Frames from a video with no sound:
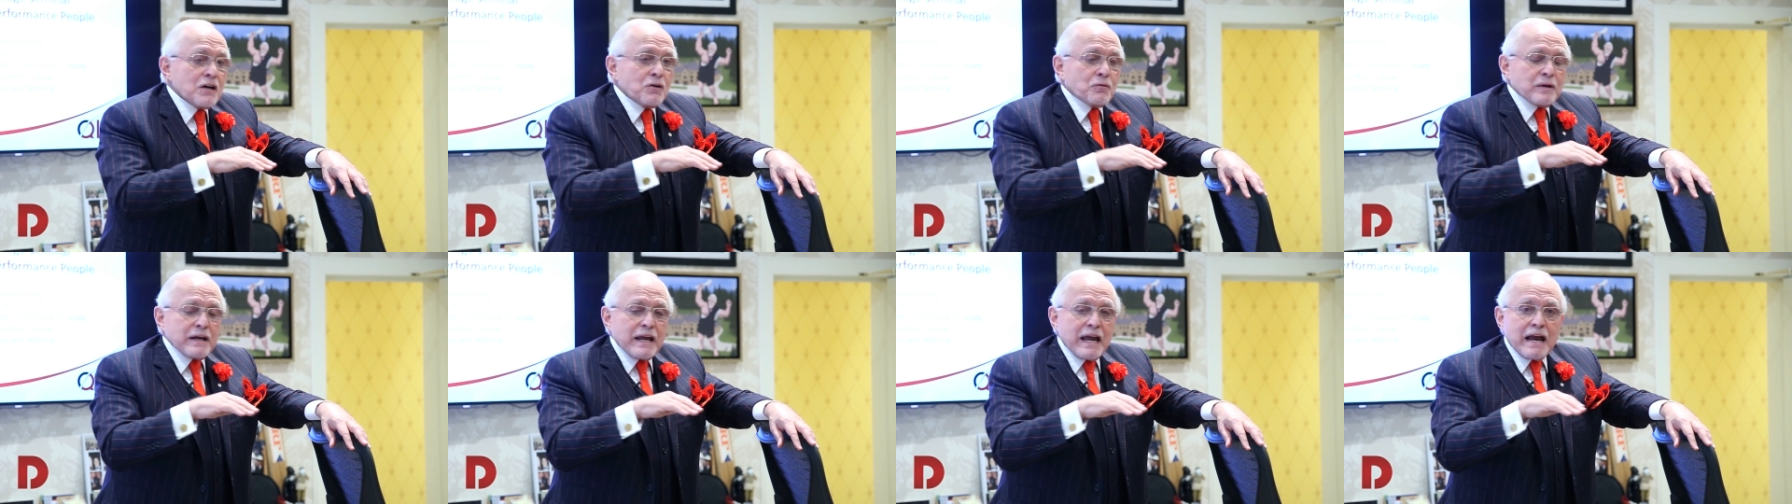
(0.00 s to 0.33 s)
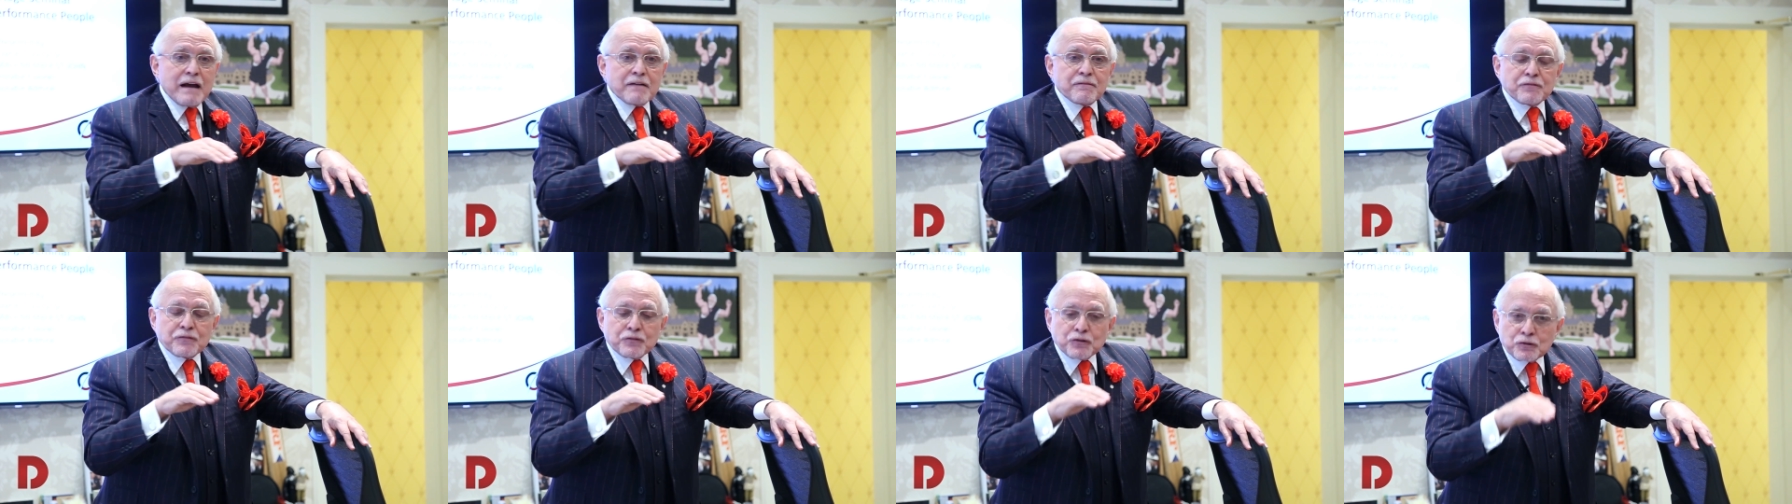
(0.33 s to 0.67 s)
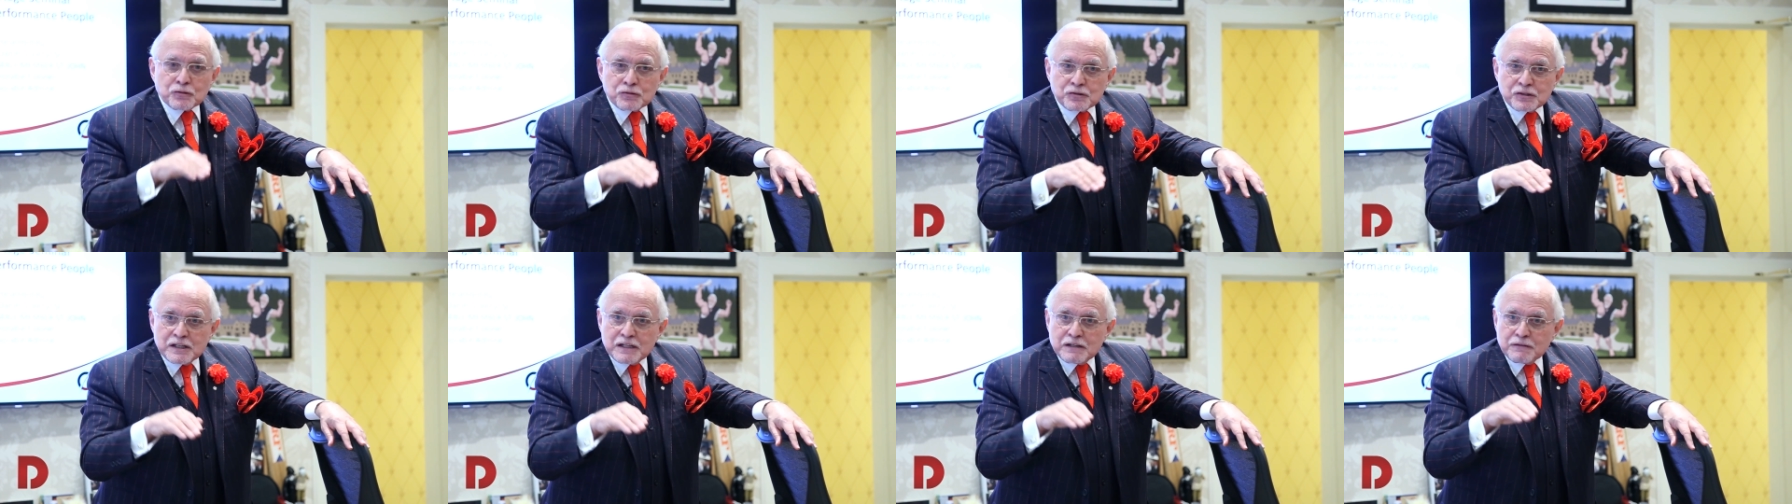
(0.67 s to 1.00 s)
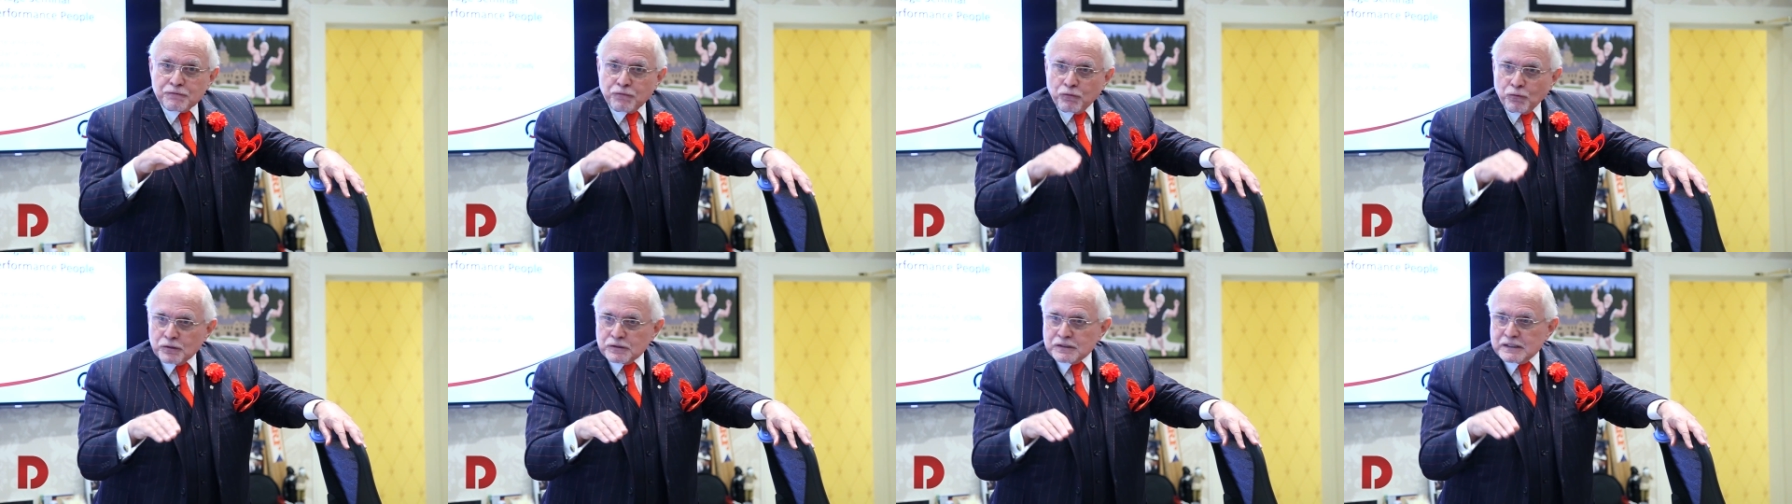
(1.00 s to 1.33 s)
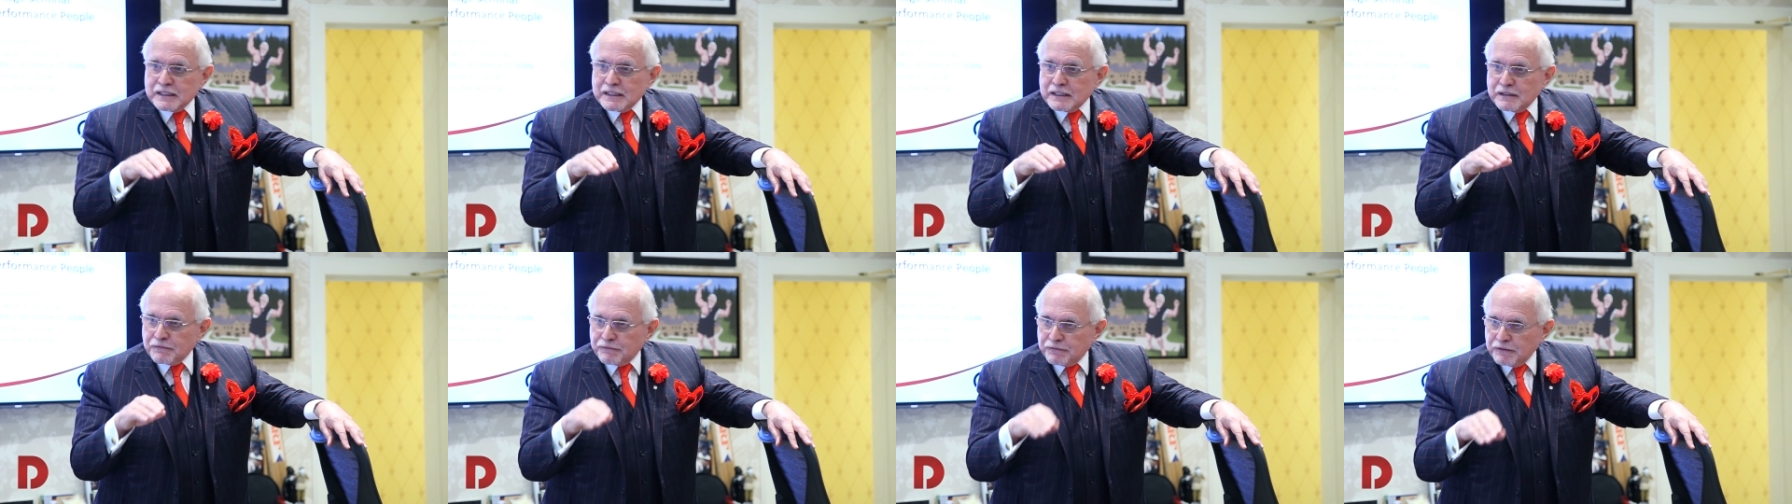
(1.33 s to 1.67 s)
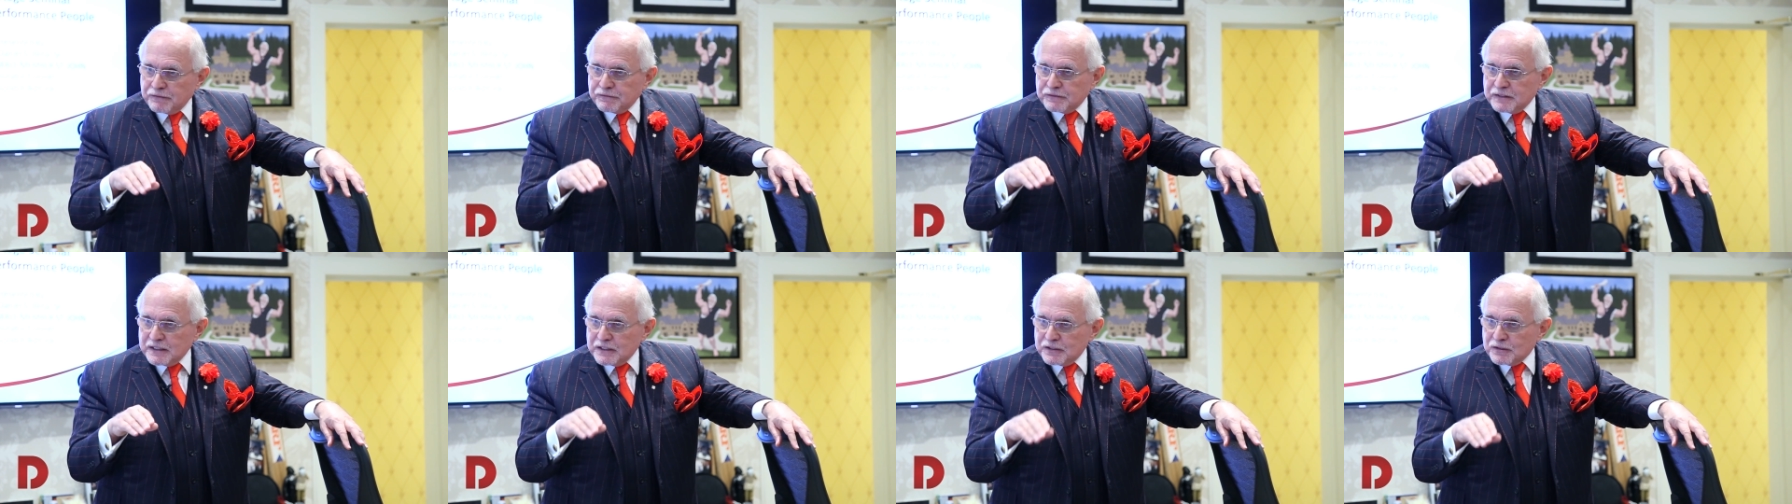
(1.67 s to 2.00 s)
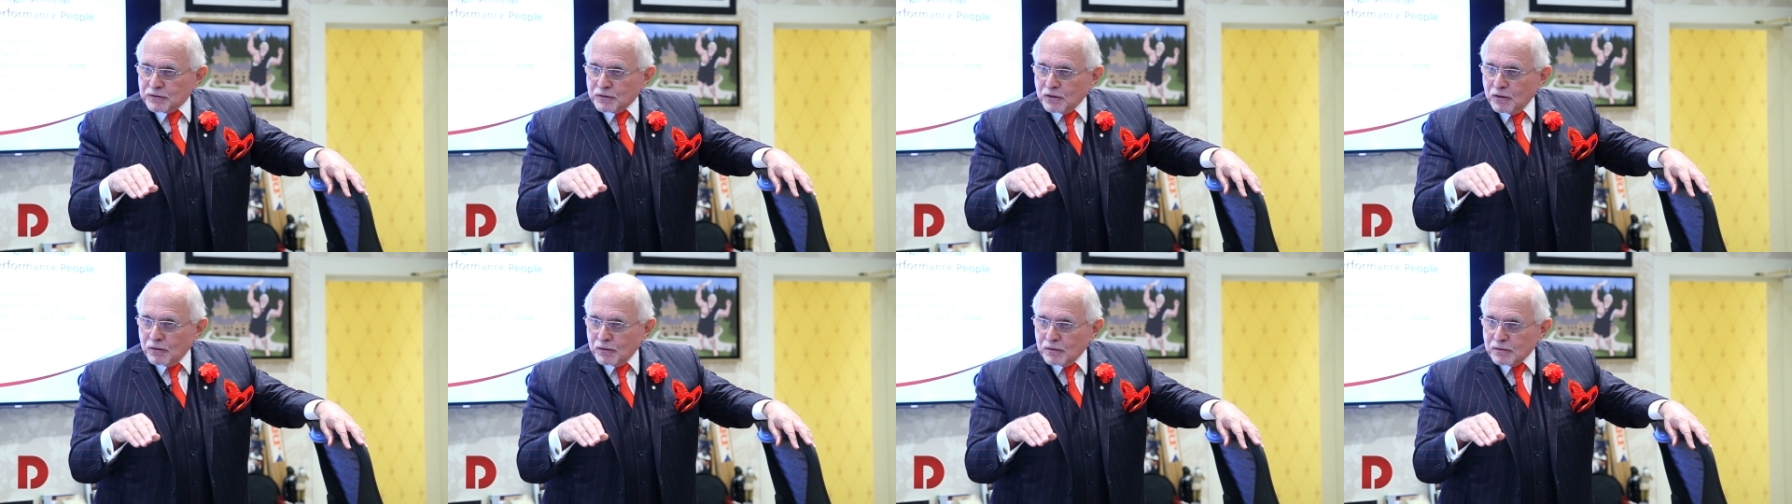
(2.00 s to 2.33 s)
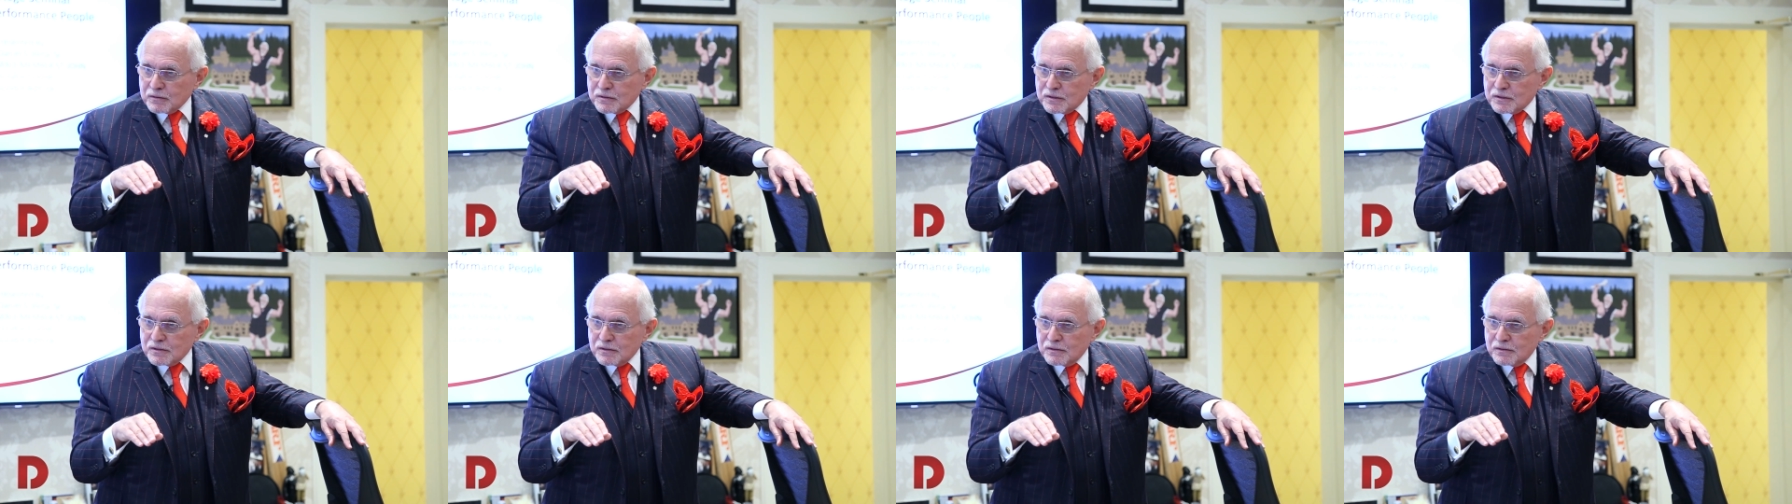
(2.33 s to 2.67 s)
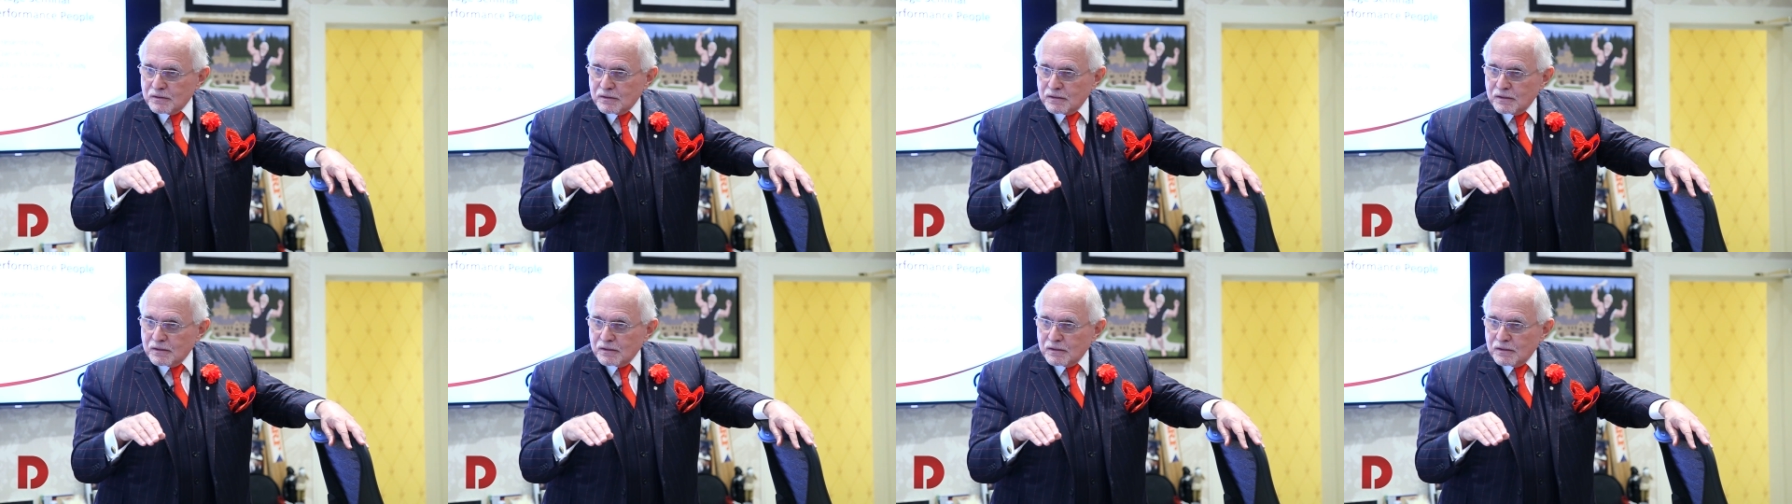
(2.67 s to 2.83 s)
We have thirteen, fourteen, and fifteen-year-olds